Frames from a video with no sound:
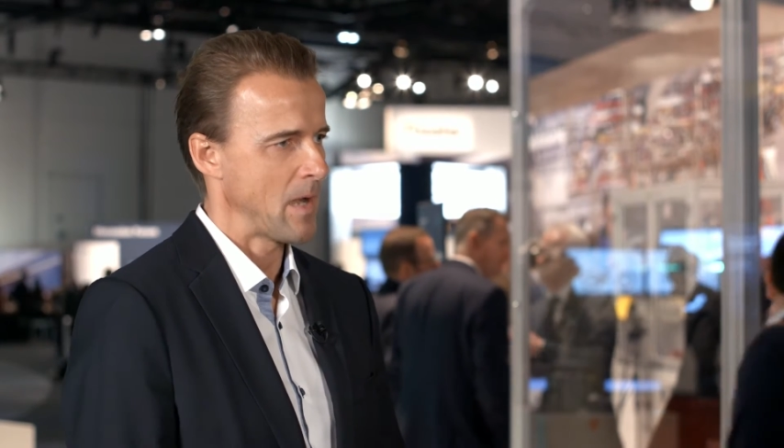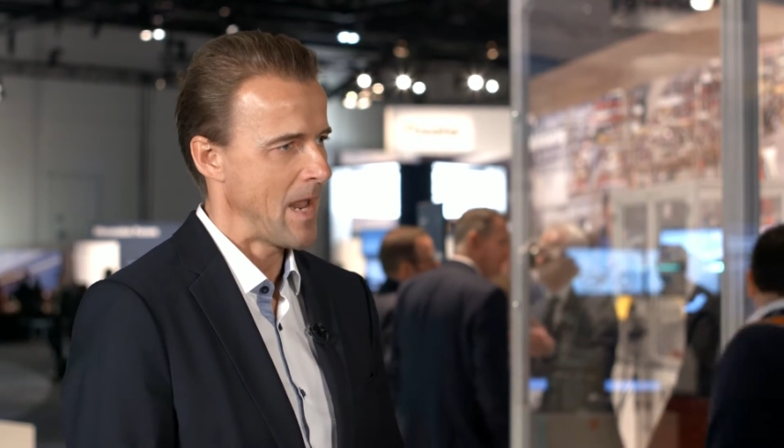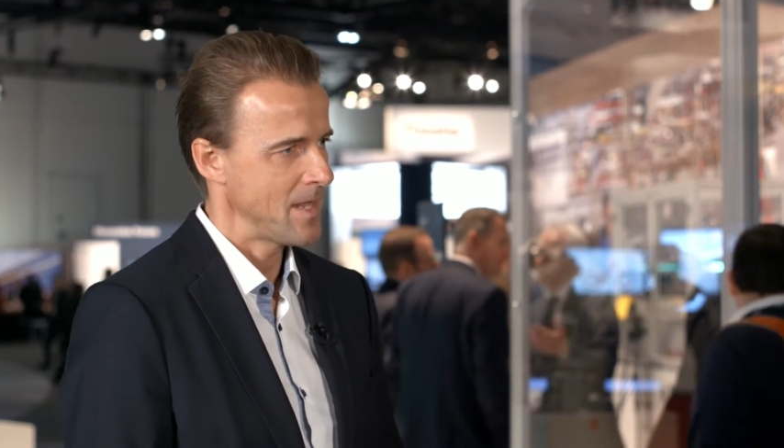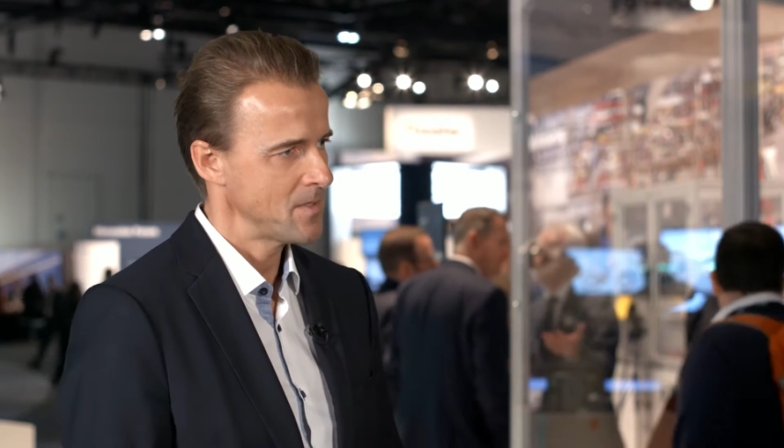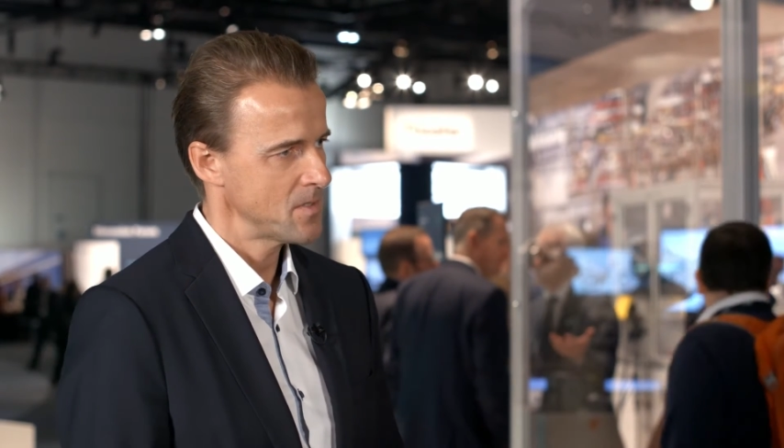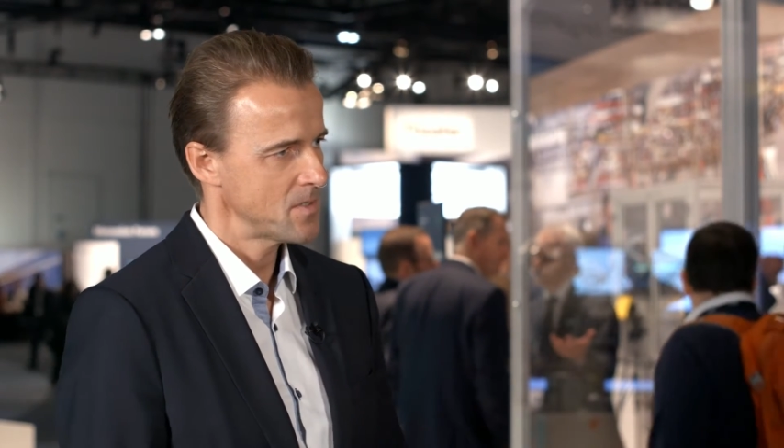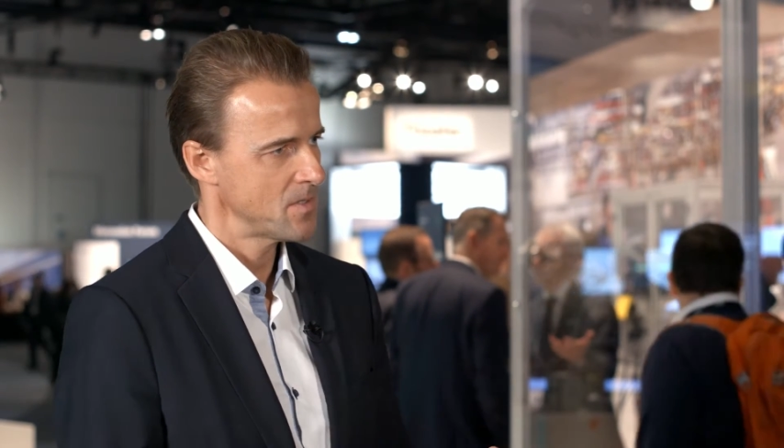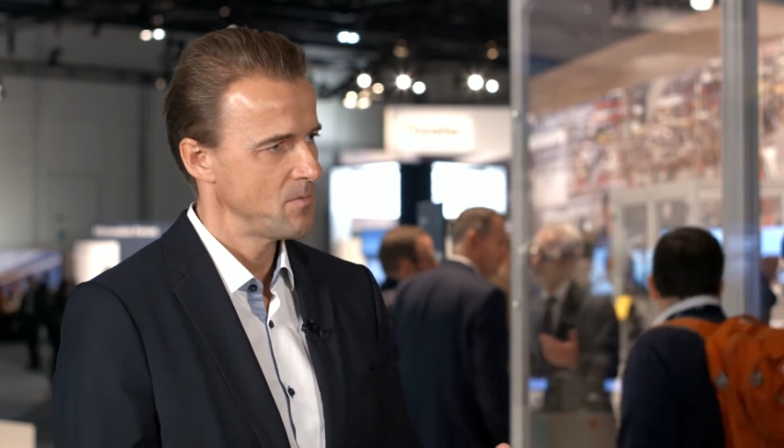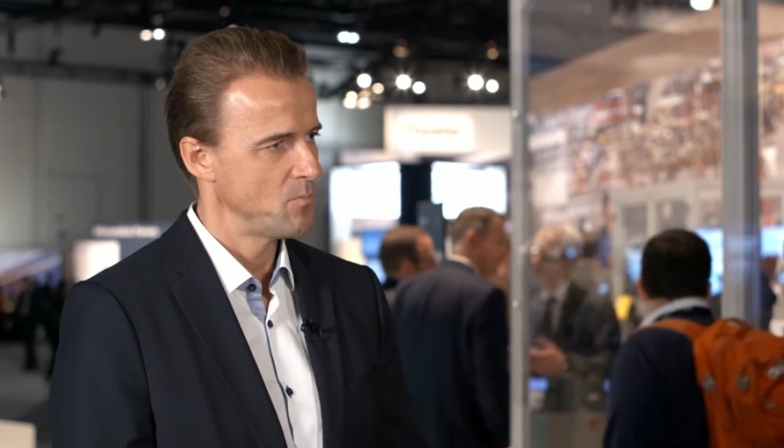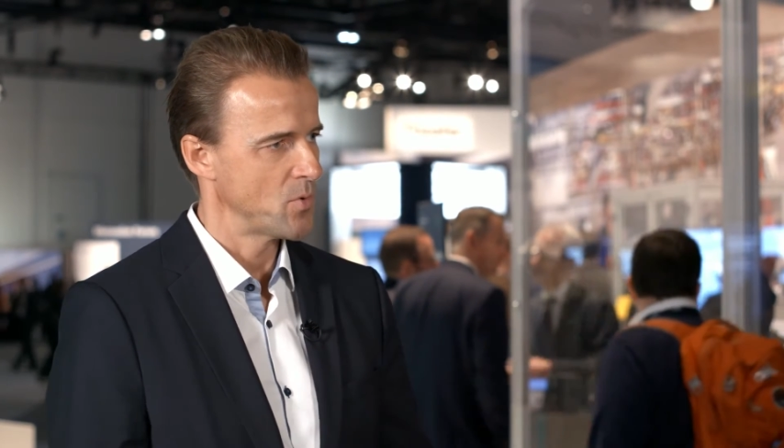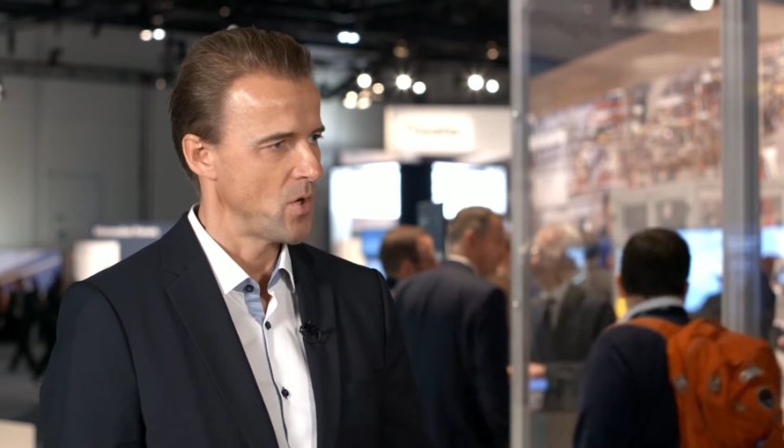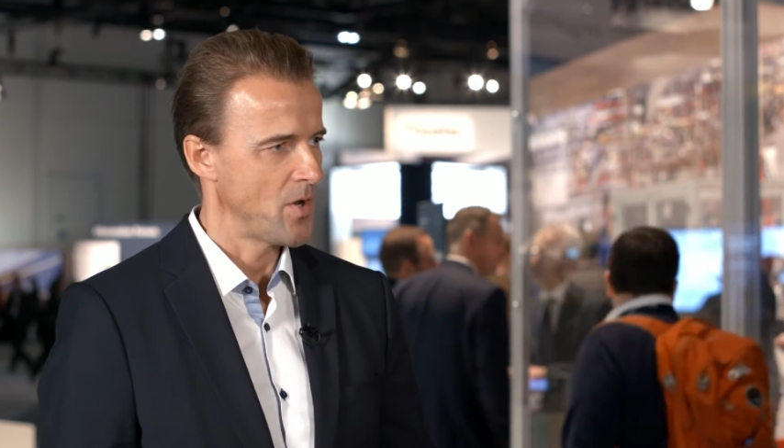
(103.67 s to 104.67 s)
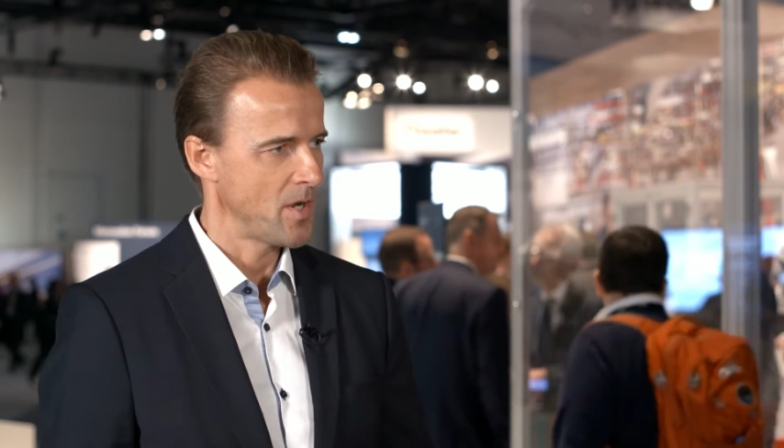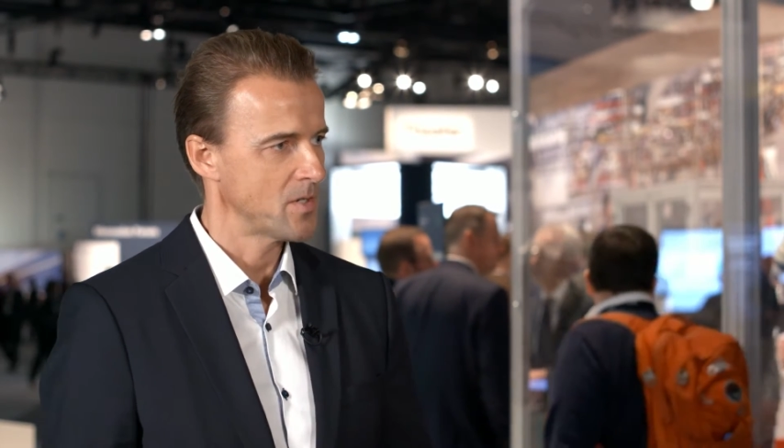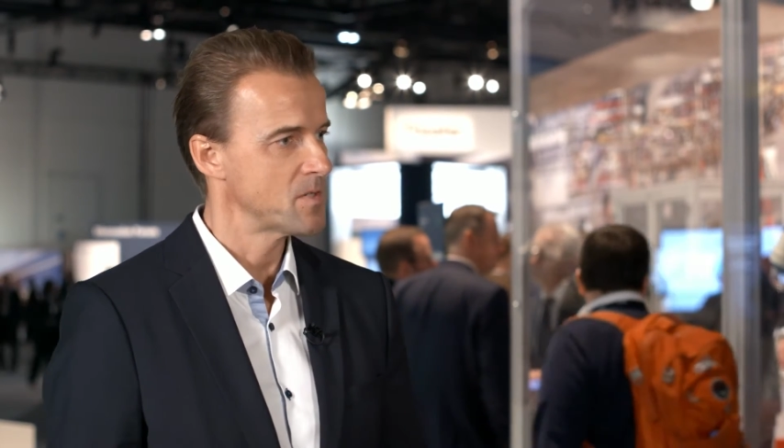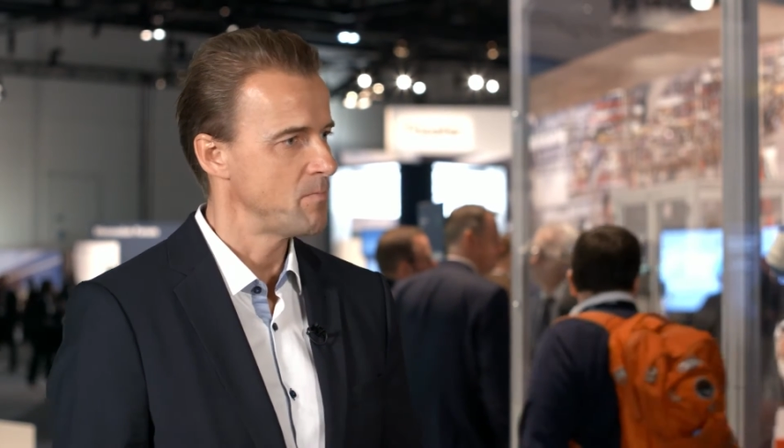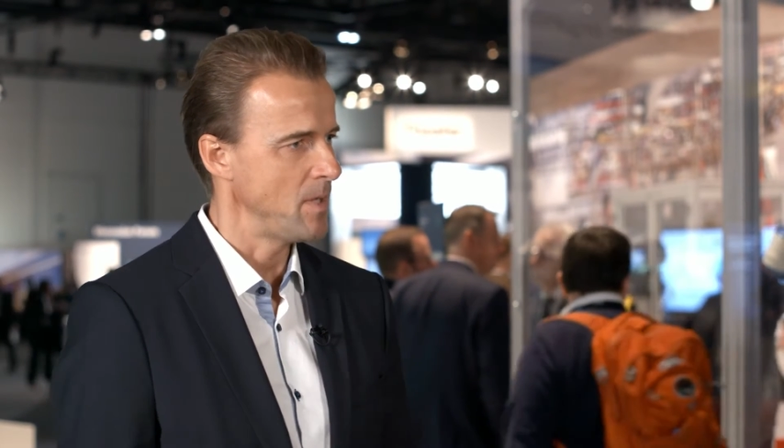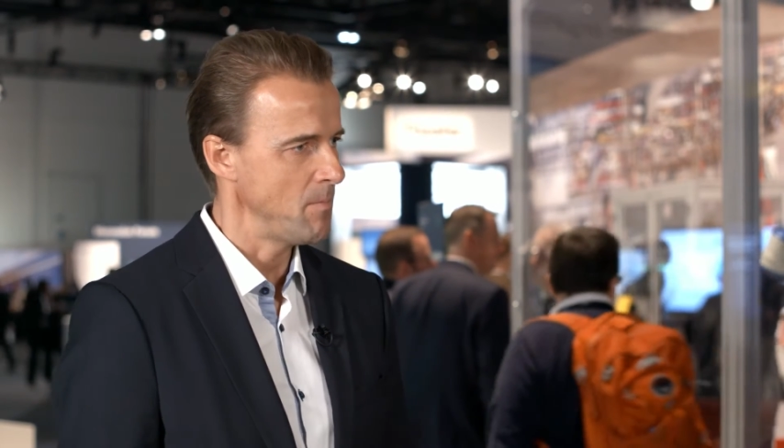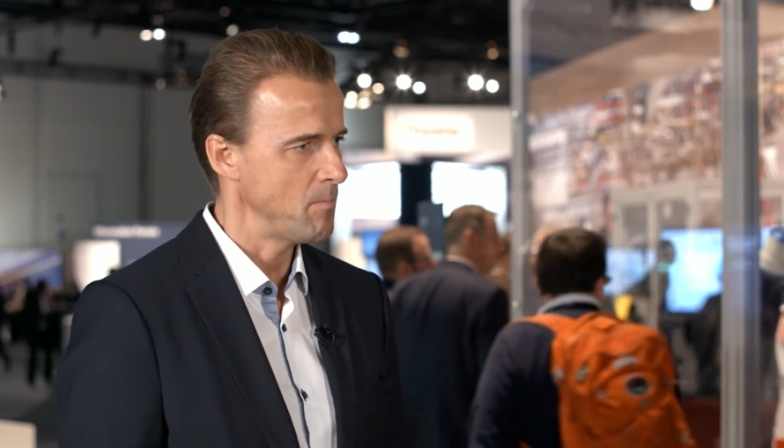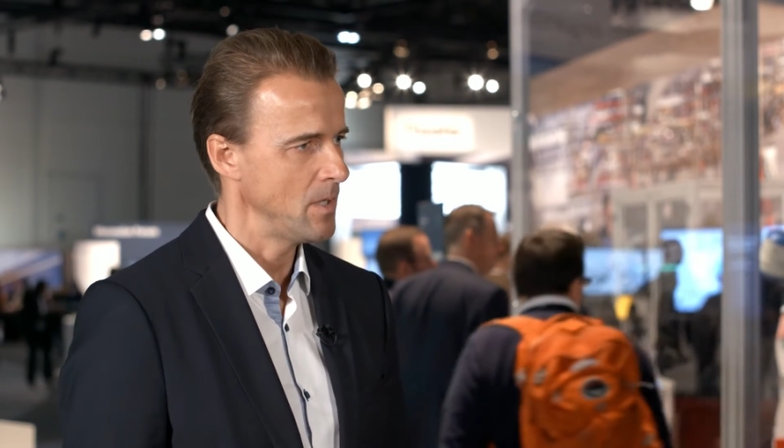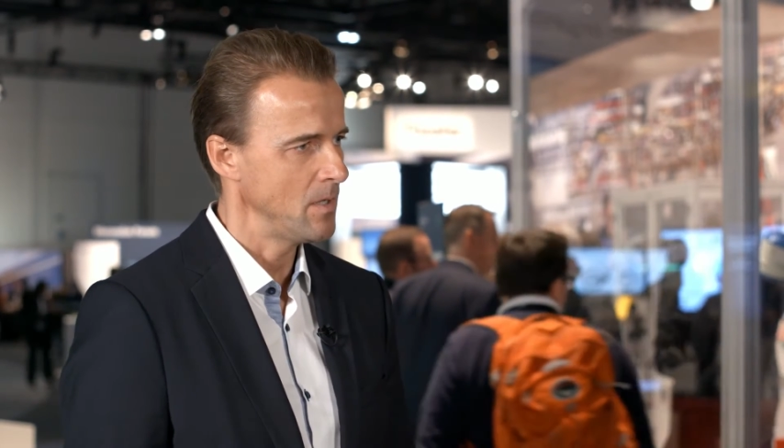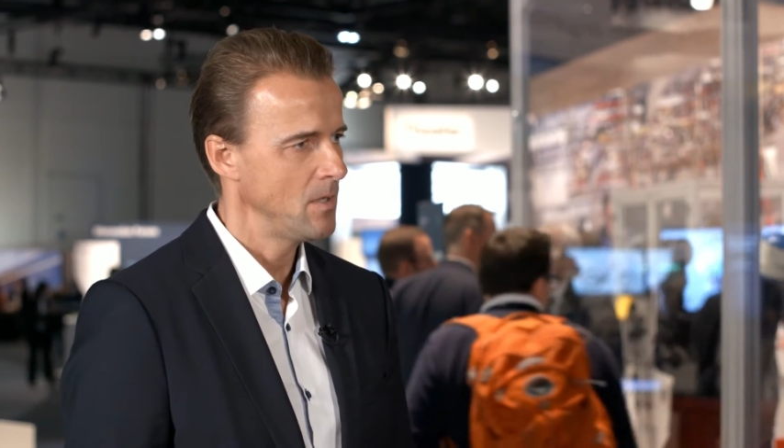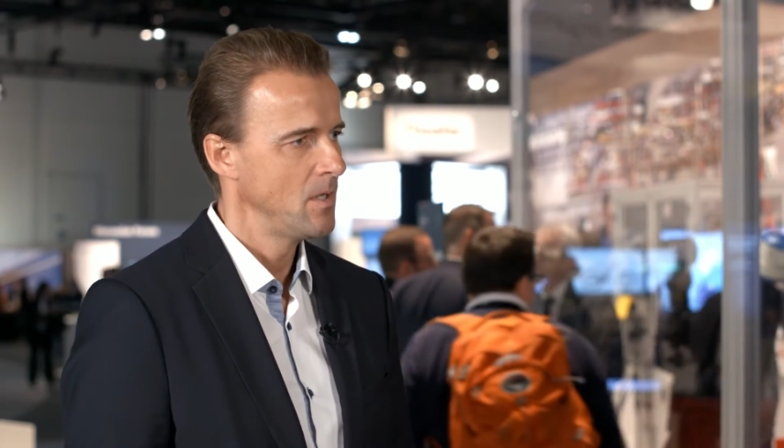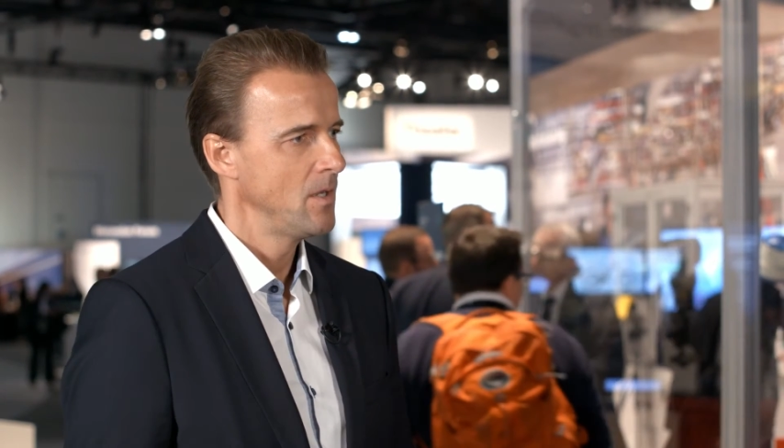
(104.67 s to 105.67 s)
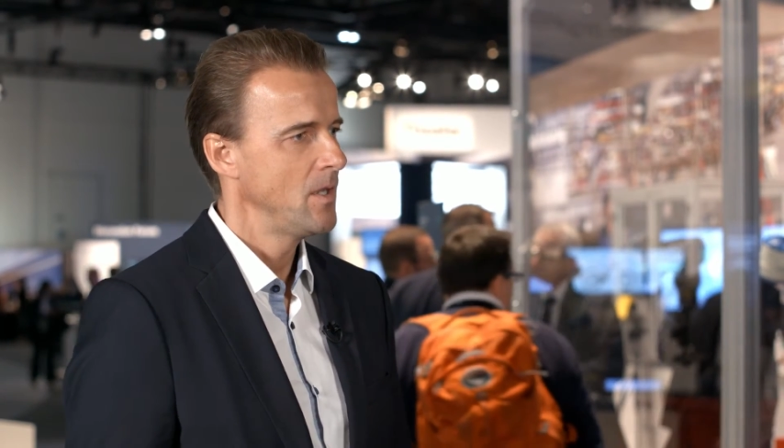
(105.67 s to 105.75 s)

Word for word: plants, products, people,